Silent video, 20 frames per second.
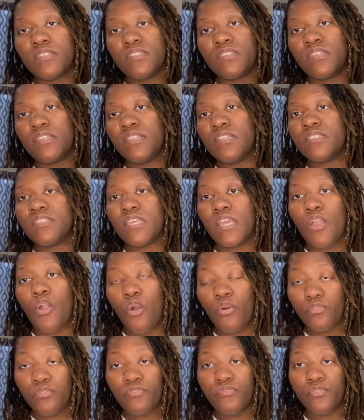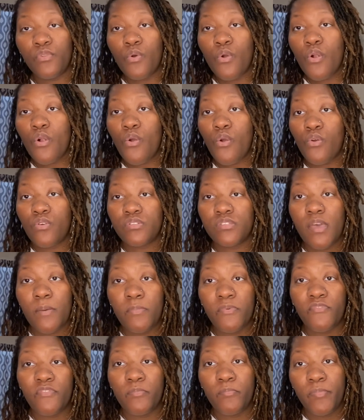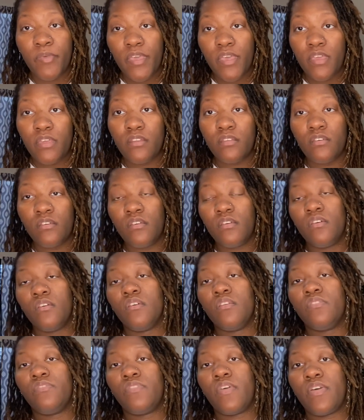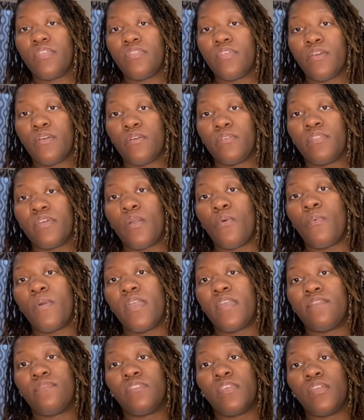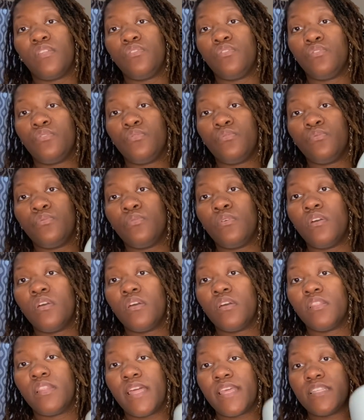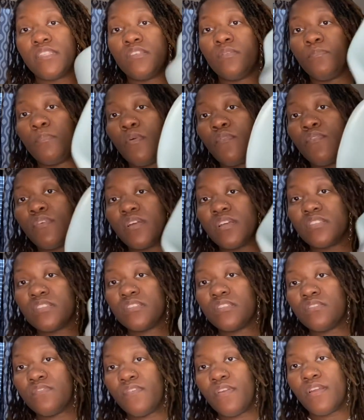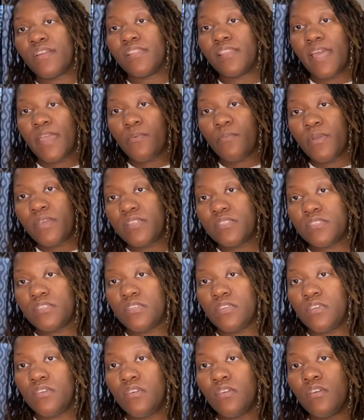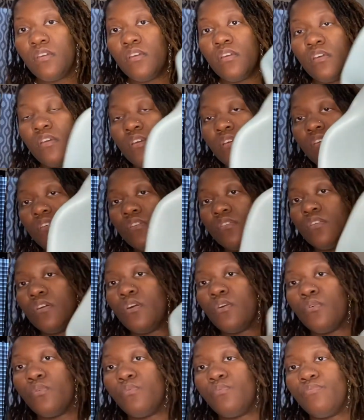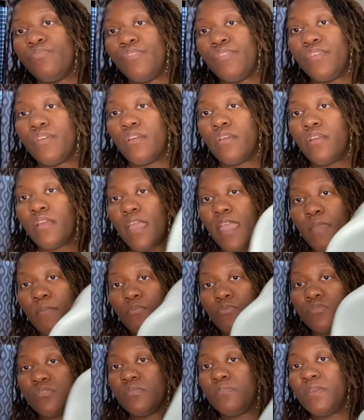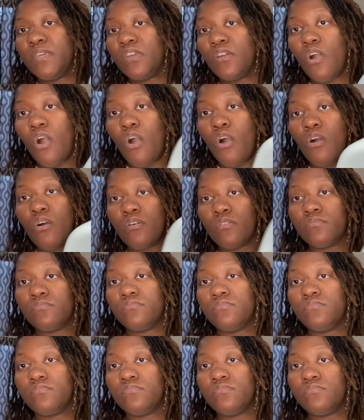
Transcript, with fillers: sit this thing on the floor or on top of a bed. That, that, that way if they do like tip over because it's a very lightweight seat, you know, they're able to be caught